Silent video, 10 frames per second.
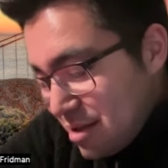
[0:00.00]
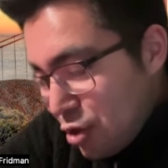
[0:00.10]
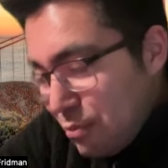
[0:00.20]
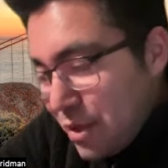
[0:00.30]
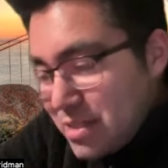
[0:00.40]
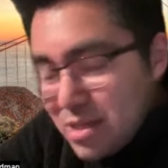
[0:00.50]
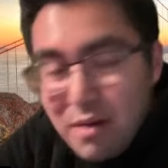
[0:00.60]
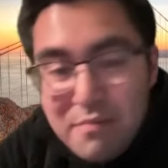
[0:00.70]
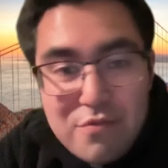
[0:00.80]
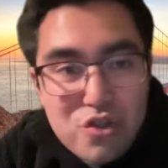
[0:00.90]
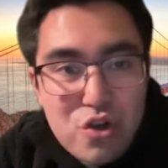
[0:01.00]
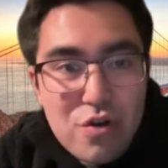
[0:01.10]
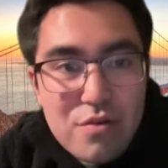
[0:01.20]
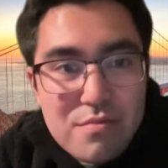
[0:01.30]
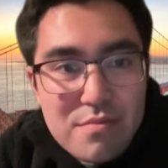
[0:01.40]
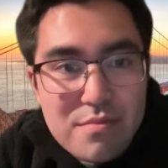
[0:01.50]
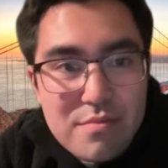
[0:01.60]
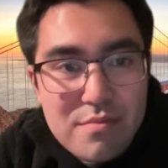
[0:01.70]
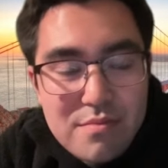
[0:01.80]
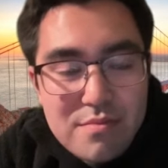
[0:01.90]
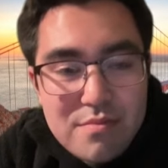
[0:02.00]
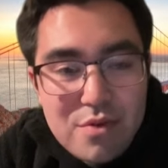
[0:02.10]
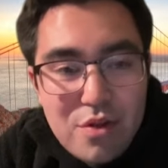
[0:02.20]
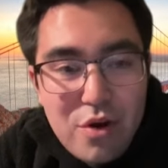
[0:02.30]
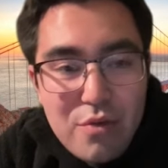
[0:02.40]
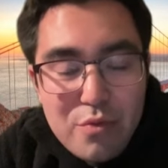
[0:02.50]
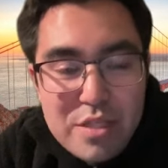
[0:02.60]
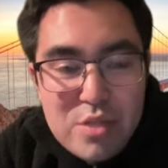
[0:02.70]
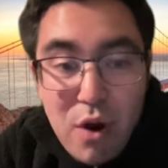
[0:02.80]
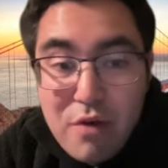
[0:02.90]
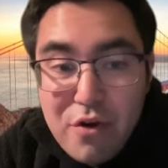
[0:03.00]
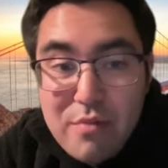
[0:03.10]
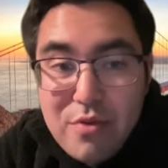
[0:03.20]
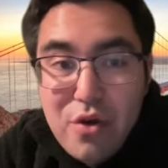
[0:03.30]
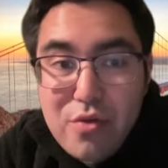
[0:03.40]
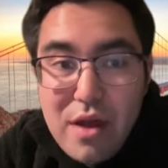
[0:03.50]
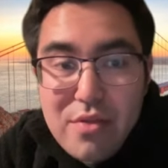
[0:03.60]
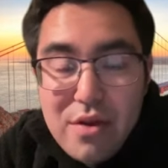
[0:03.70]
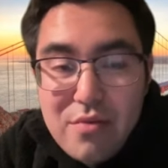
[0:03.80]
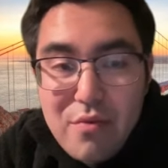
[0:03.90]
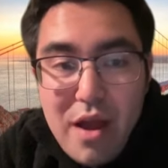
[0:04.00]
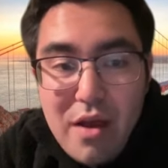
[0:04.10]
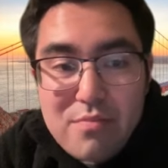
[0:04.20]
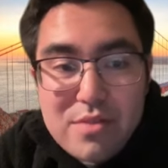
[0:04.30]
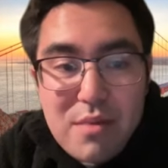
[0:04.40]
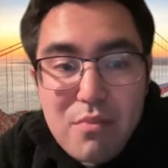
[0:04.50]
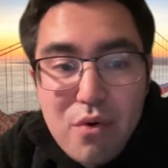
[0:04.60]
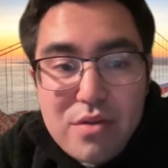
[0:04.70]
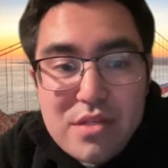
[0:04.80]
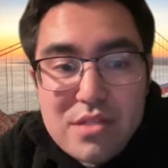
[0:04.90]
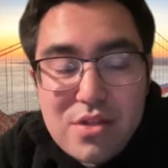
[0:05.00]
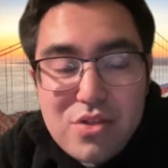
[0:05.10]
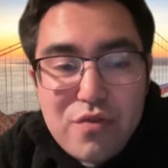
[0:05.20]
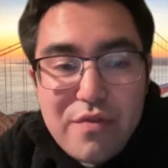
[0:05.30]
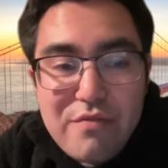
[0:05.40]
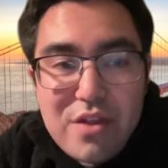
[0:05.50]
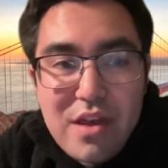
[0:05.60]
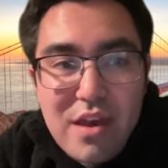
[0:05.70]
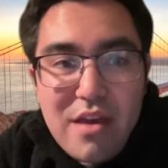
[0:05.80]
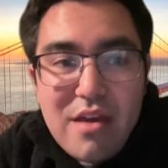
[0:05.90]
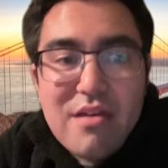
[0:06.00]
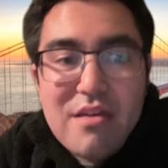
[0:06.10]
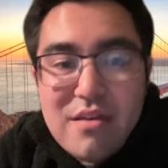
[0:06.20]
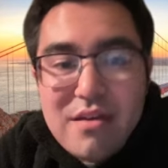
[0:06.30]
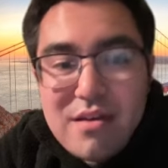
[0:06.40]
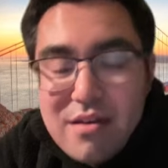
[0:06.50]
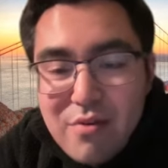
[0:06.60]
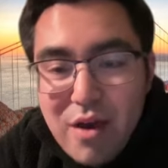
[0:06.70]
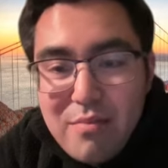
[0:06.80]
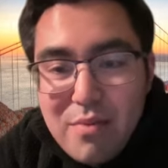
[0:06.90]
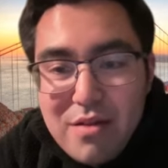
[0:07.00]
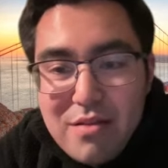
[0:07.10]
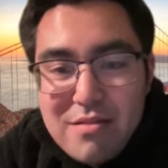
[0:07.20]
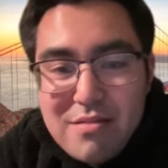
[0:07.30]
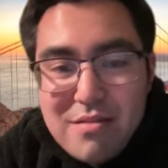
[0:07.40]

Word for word: he'll play some for sure. You know, it would be smart for him to go down there and rack up some points. He's the 250 king, right? But when